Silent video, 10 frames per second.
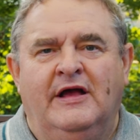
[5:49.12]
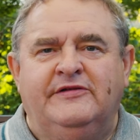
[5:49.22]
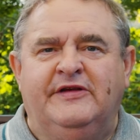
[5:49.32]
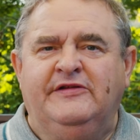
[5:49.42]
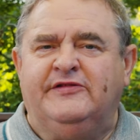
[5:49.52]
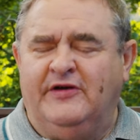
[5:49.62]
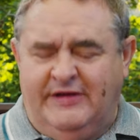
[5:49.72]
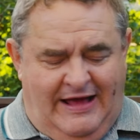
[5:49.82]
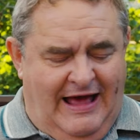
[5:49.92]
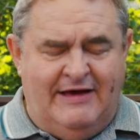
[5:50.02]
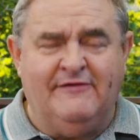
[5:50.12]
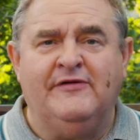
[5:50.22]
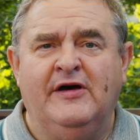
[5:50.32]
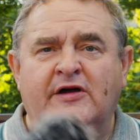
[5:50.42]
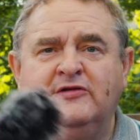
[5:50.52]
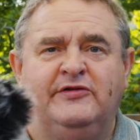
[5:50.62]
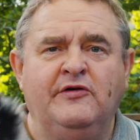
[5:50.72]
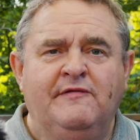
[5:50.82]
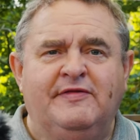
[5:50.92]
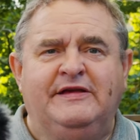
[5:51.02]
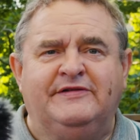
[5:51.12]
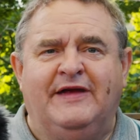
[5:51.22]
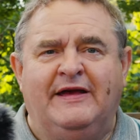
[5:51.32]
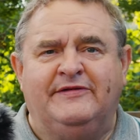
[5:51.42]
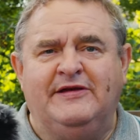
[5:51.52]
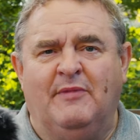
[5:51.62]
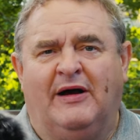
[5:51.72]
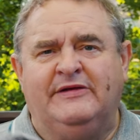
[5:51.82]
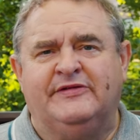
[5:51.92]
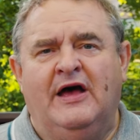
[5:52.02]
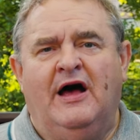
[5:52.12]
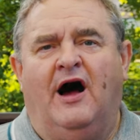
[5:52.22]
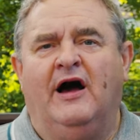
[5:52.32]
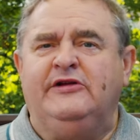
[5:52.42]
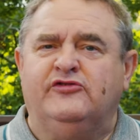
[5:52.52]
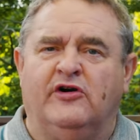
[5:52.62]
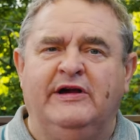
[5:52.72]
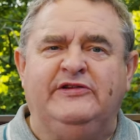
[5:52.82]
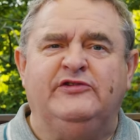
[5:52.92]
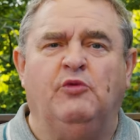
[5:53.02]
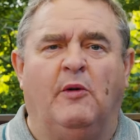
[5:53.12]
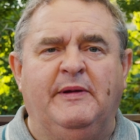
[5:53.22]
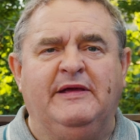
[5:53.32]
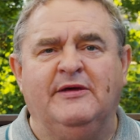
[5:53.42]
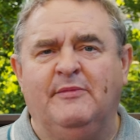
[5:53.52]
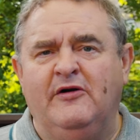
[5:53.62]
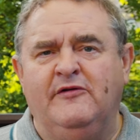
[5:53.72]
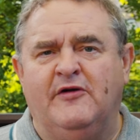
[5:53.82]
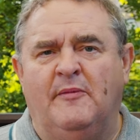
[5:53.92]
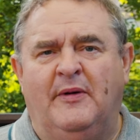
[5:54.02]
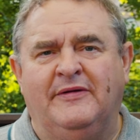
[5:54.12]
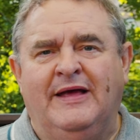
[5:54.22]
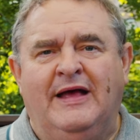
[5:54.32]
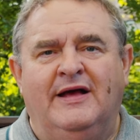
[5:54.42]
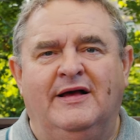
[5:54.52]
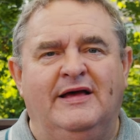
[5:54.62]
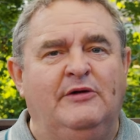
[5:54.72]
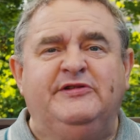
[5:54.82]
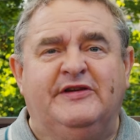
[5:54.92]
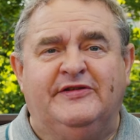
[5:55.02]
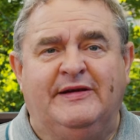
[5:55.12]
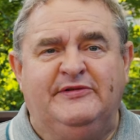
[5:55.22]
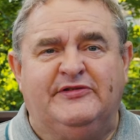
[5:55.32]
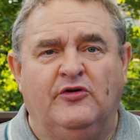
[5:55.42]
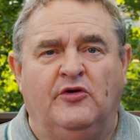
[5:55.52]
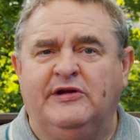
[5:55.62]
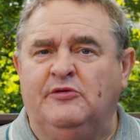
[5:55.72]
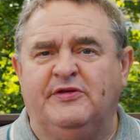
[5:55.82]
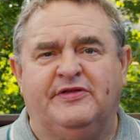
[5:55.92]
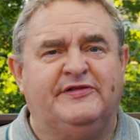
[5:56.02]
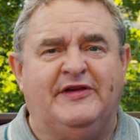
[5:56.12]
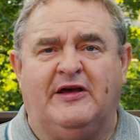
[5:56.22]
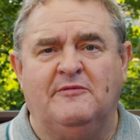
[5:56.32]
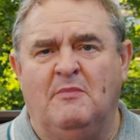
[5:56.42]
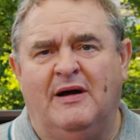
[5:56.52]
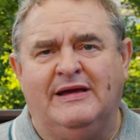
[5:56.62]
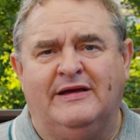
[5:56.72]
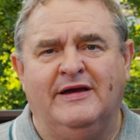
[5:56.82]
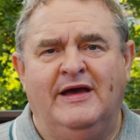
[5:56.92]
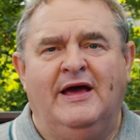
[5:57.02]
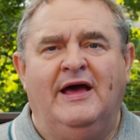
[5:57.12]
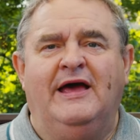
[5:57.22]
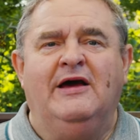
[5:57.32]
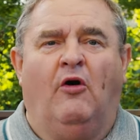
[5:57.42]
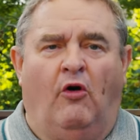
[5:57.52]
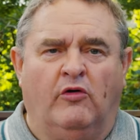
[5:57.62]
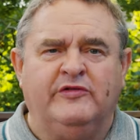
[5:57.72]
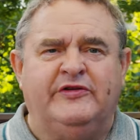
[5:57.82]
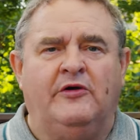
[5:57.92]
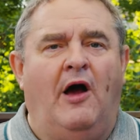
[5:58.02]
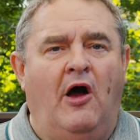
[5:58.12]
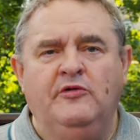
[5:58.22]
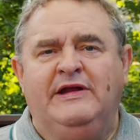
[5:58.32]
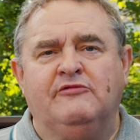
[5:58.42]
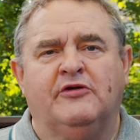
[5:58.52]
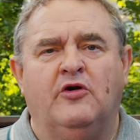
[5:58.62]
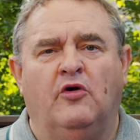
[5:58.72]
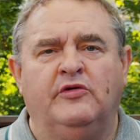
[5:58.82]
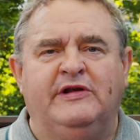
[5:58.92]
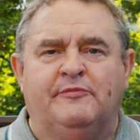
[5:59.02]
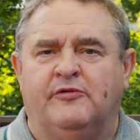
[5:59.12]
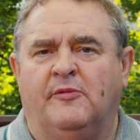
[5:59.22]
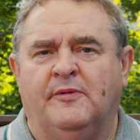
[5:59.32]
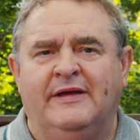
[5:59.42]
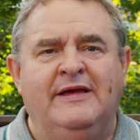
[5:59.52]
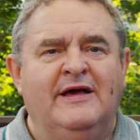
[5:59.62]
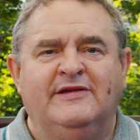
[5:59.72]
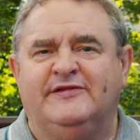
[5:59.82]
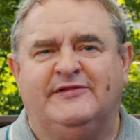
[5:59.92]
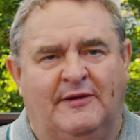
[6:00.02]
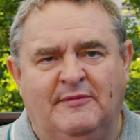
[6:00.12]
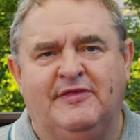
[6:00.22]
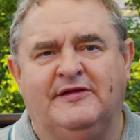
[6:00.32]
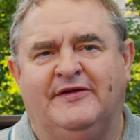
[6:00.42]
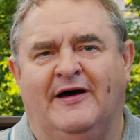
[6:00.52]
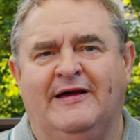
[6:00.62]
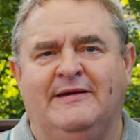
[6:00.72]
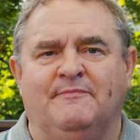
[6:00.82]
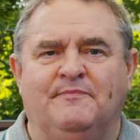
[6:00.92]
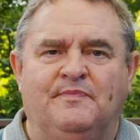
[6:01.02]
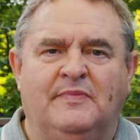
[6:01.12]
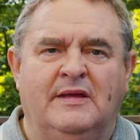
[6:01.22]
Since I have two of these Deity mics, I tried swapping them over, but it was the same story with the second mic. It also only recorded properly some of the time.